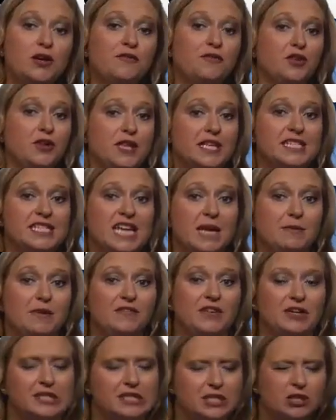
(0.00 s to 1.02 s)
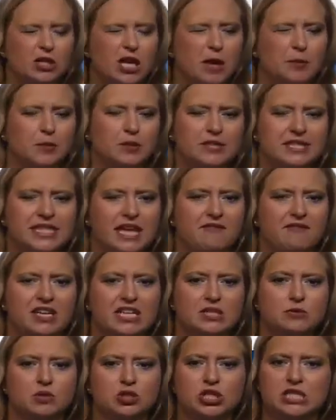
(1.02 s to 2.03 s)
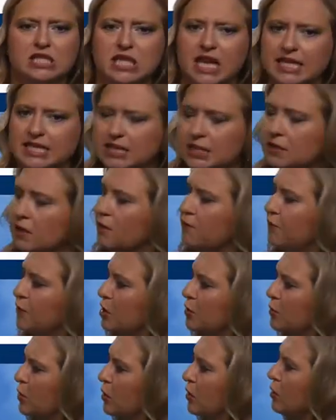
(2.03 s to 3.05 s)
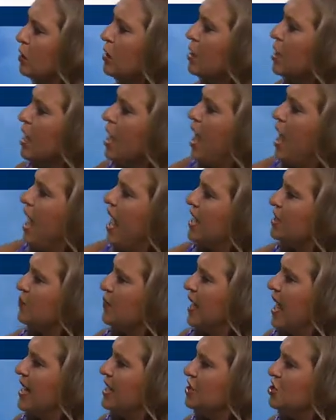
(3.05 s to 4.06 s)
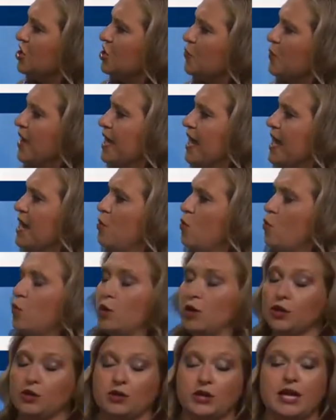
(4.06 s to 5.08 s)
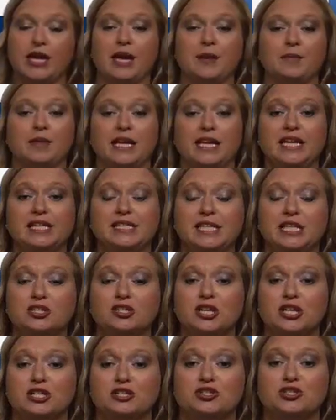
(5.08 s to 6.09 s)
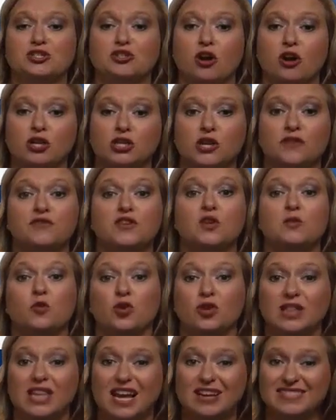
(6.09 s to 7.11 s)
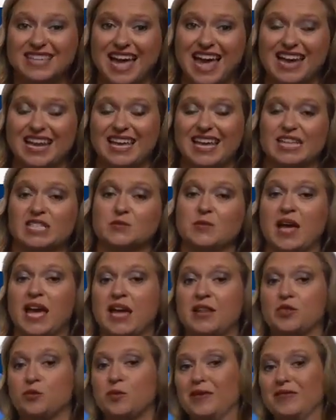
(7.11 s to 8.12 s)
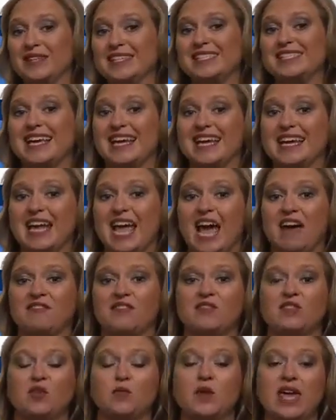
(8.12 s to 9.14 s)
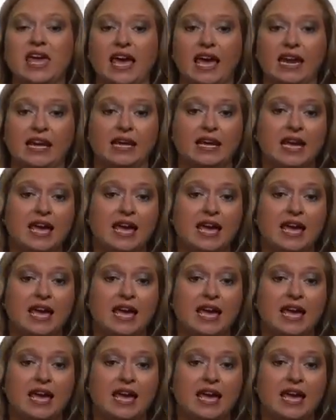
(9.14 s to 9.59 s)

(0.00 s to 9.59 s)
for this time of year, still upper 70s, which is nice and comfortable. As we head into the weekend, we're looking at plenty of sunshine to start, a few more clouds adding as we head throughout the second half of the weekend.